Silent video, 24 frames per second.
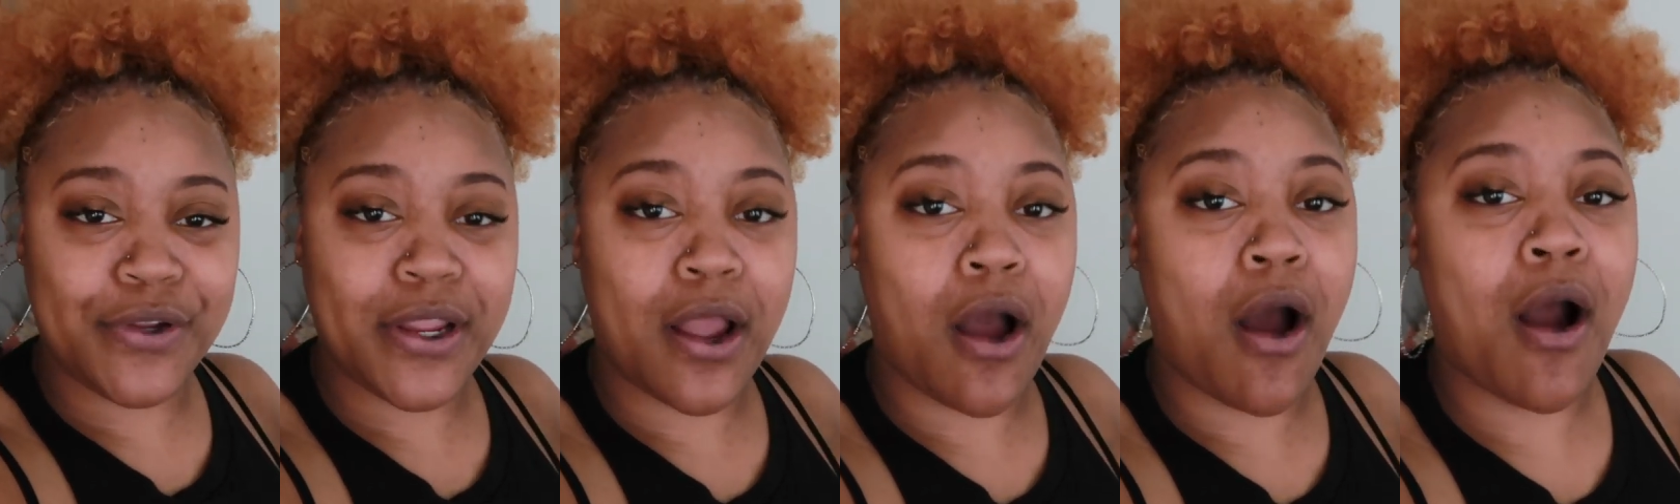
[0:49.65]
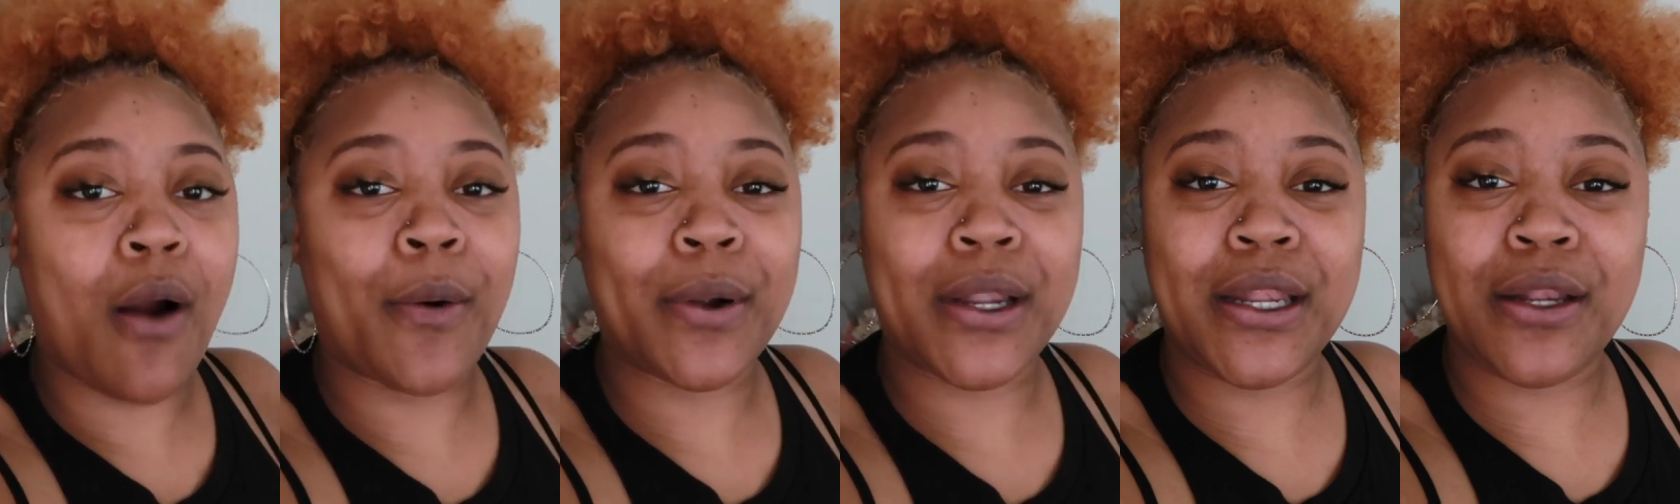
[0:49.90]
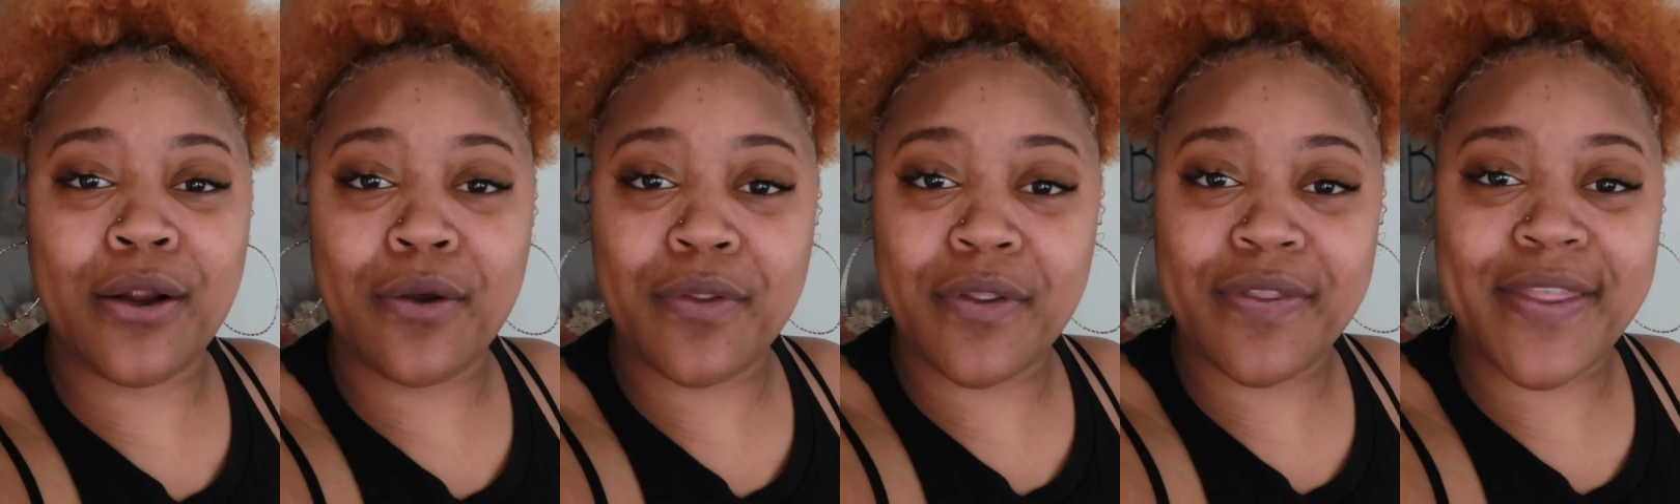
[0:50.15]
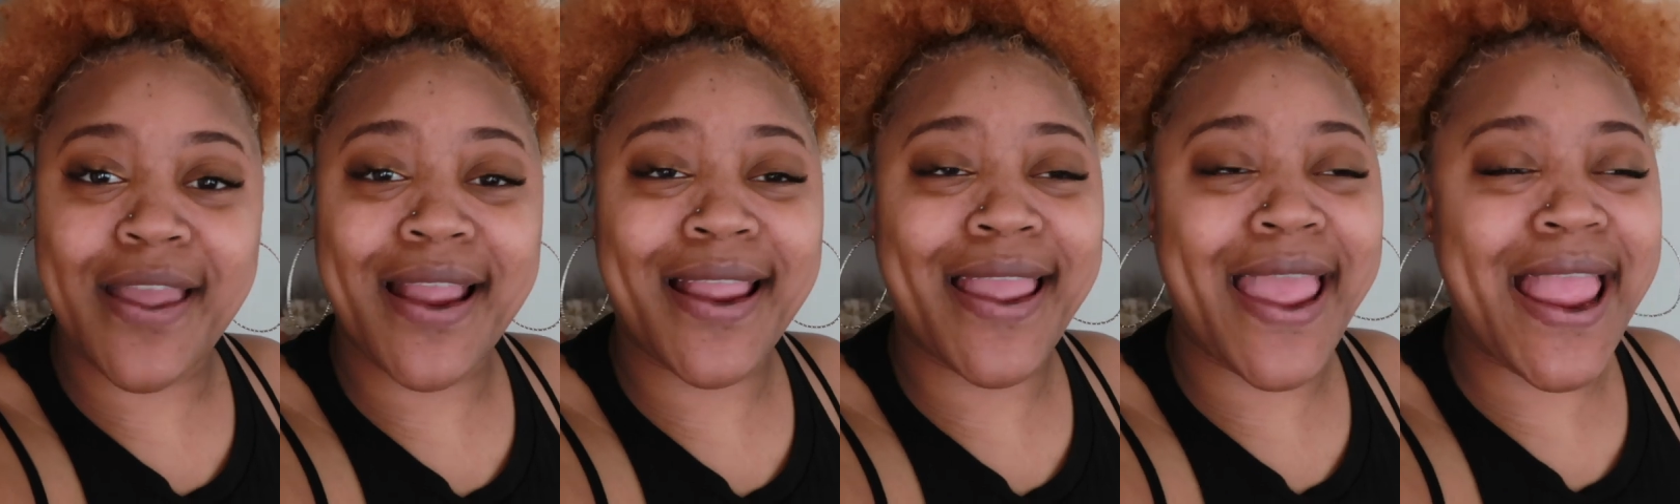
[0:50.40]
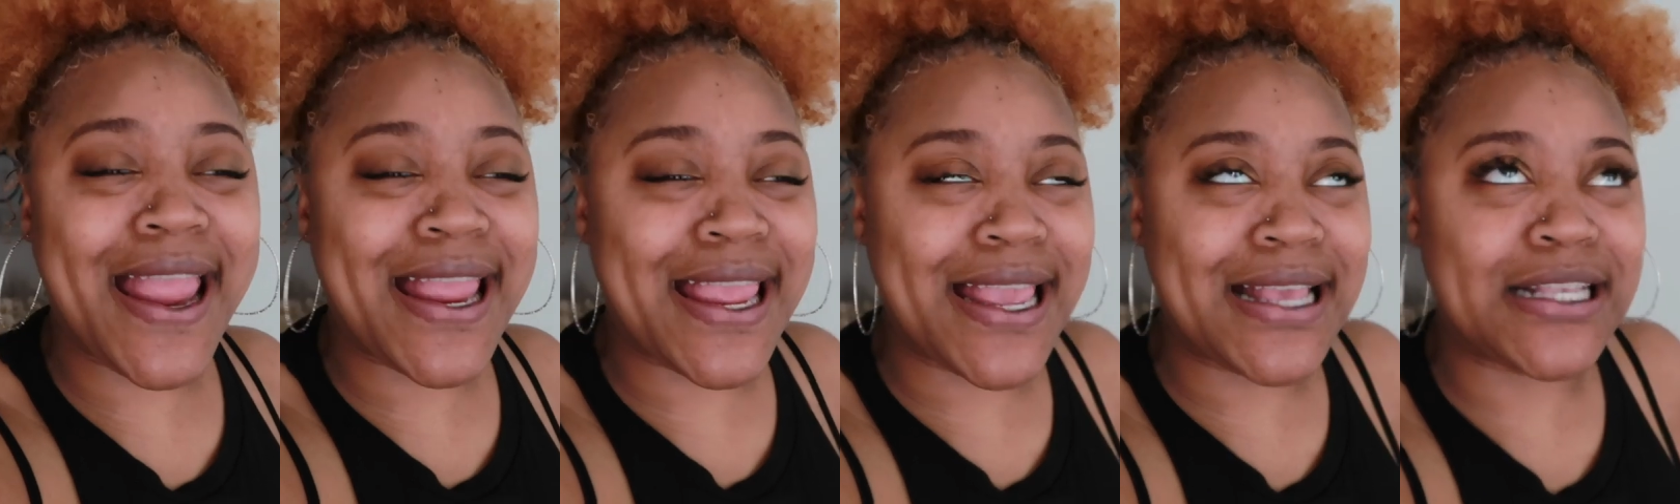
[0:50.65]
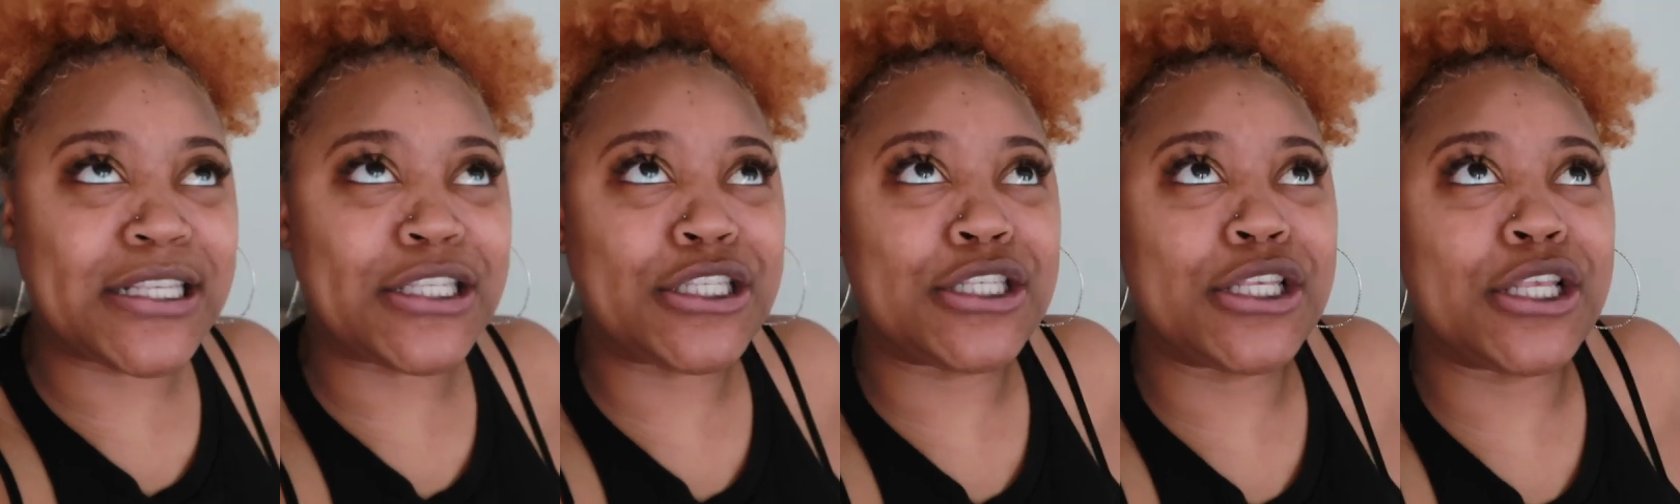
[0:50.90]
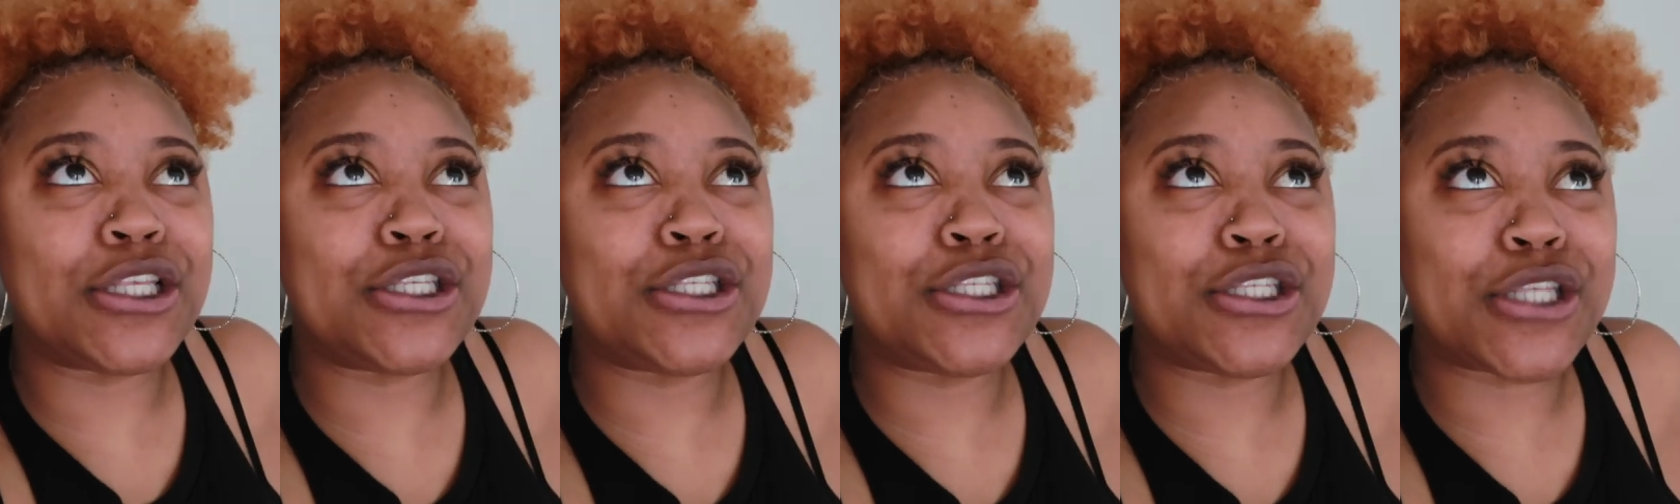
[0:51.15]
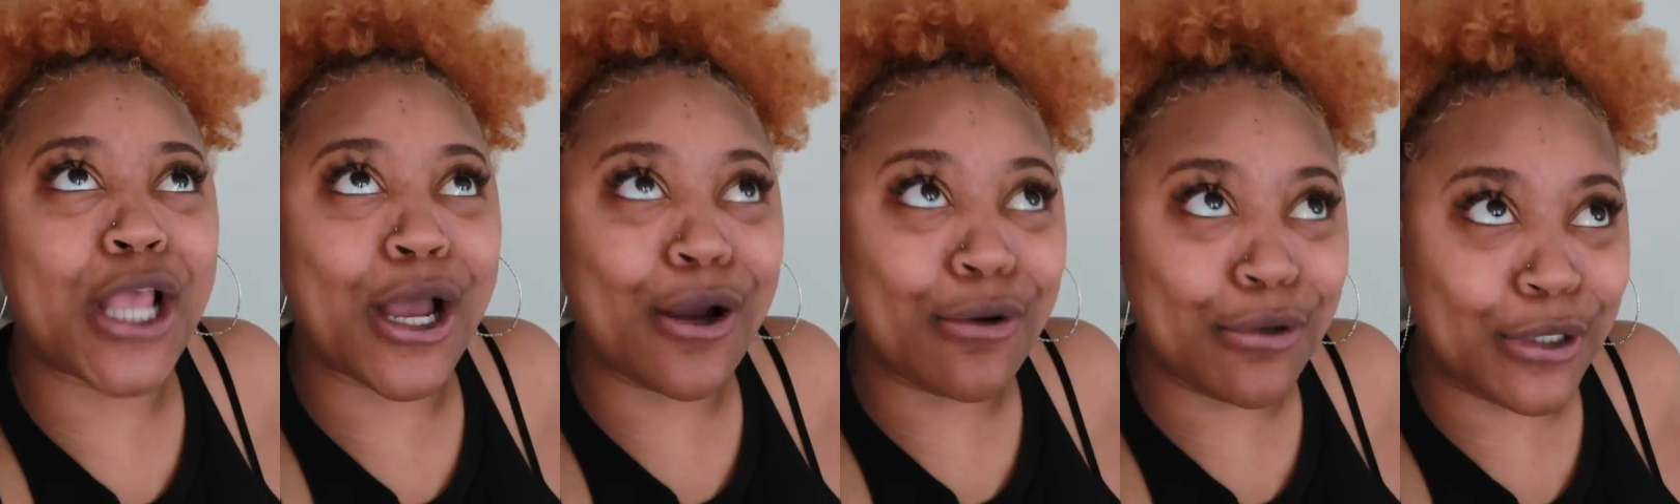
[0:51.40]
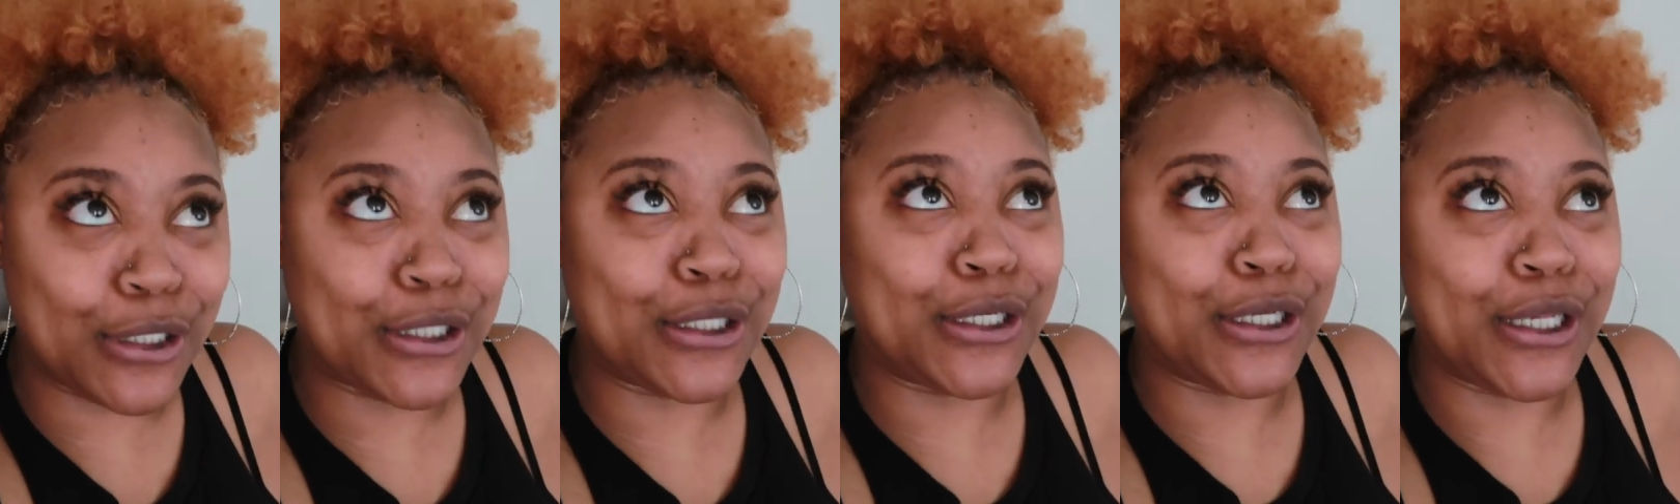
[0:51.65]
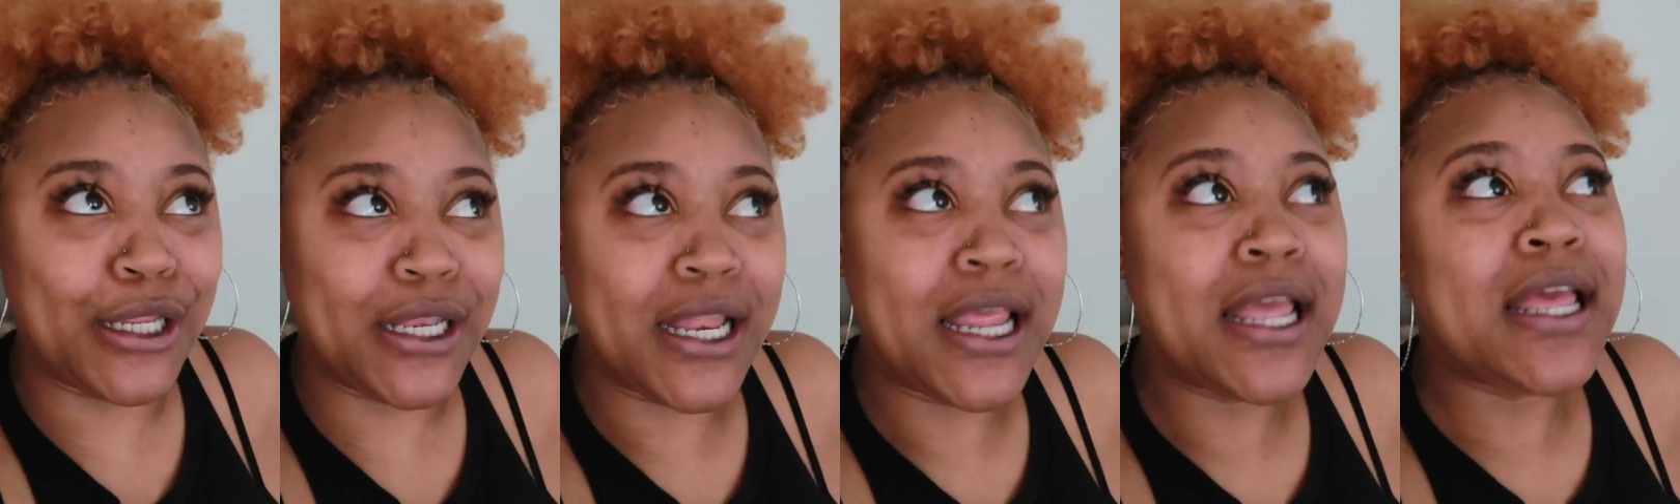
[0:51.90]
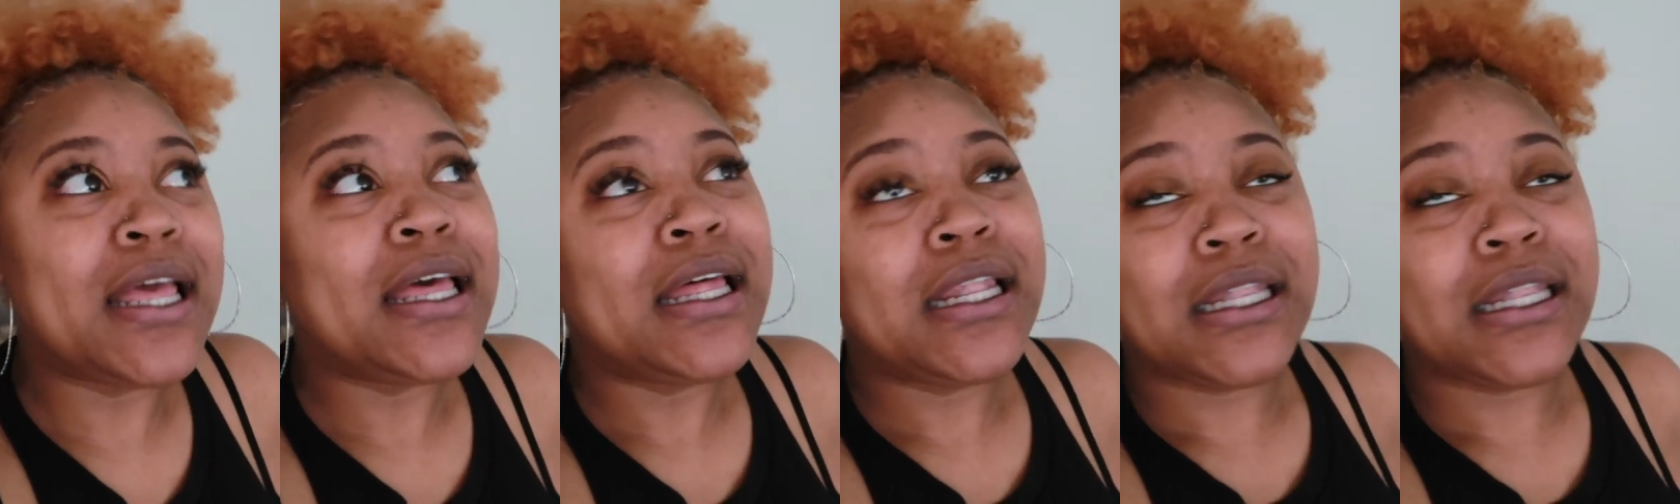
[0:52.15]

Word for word: y'all already know that that cake is so good.